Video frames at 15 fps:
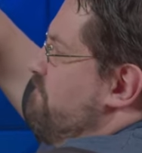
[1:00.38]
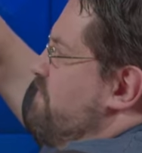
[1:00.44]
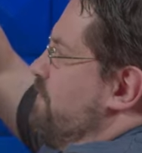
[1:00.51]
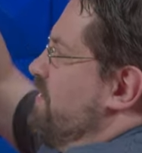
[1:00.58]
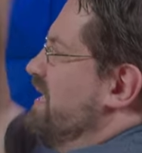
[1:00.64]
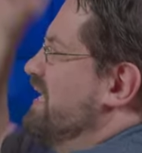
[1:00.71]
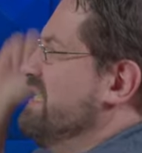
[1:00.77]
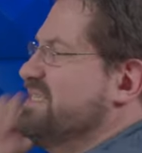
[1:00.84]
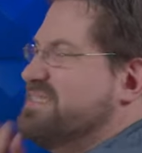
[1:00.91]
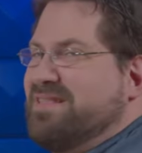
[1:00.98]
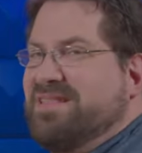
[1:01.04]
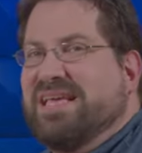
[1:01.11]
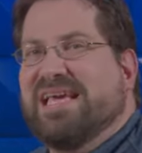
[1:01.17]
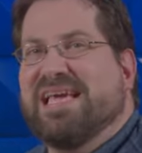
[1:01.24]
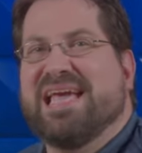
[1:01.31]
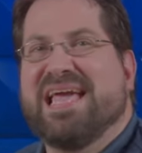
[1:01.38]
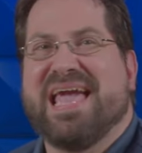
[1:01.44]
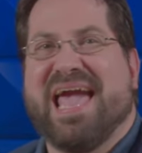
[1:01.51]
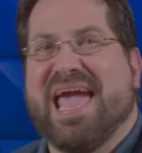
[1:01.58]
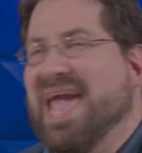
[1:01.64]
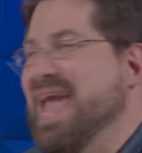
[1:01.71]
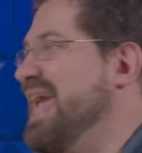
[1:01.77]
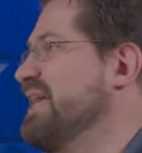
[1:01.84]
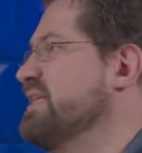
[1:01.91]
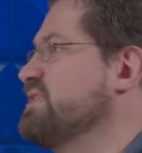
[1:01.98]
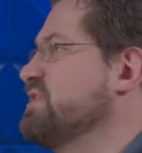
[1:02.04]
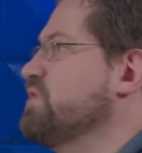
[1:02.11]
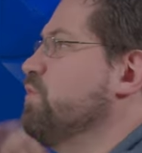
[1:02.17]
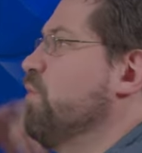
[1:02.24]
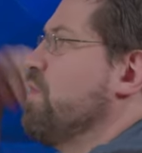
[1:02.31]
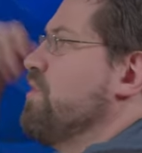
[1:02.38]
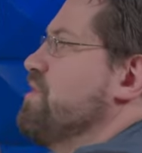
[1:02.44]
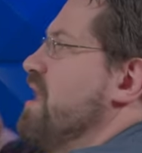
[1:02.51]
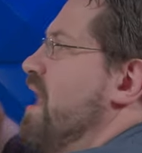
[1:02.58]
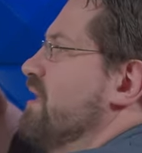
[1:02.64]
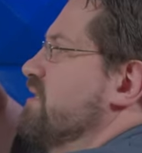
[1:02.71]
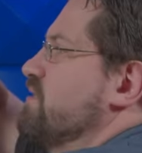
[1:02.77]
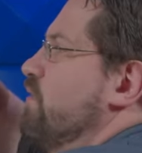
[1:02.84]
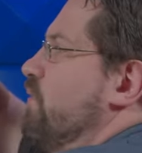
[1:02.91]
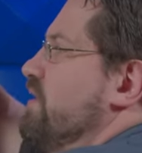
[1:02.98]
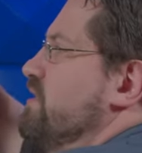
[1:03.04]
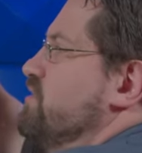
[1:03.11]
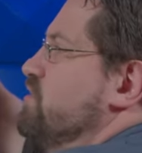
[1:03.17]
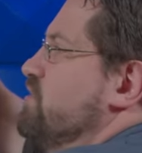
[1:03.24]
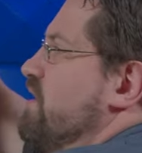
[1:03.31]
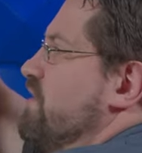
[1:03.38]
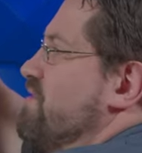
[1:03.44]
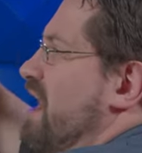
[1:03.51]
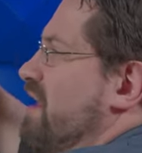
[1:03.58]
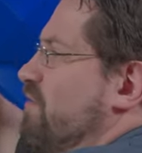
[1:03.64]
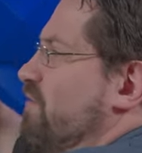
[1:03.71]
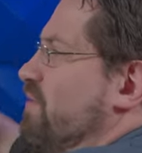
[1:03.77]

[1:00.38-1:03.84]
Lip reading: very easily, and they're not